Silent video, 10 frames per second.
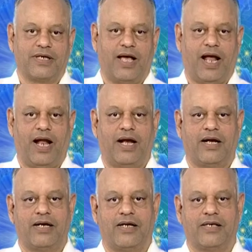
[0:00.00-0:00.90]

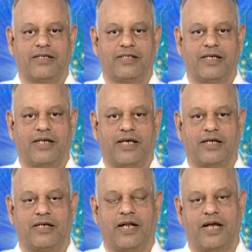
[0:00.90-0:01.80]
and the
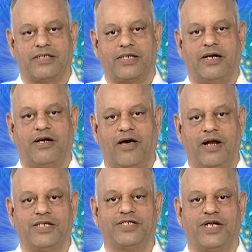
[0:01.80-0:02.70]
national
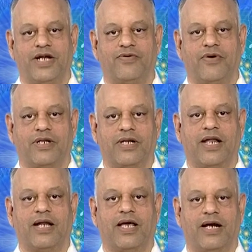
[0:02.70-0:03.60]
knowledge network
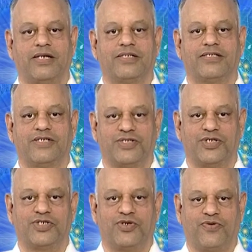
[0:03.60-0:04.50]
really address this
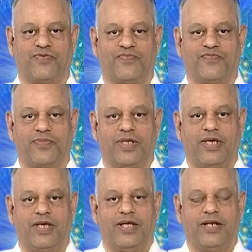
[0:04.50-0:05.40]
issue.
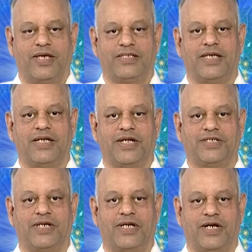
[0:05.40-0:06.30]
Next
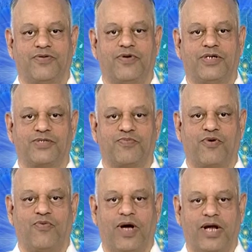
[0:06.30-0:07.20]
generation networks
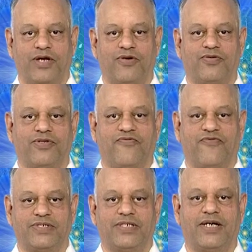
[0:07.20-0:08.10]
provide you the
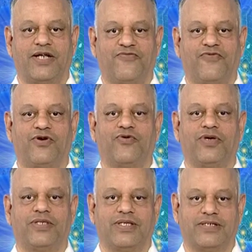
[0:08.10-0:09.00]
facility for
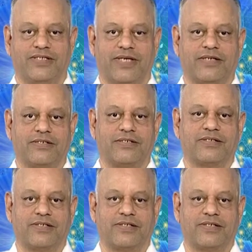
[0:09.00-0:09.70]
doing these things.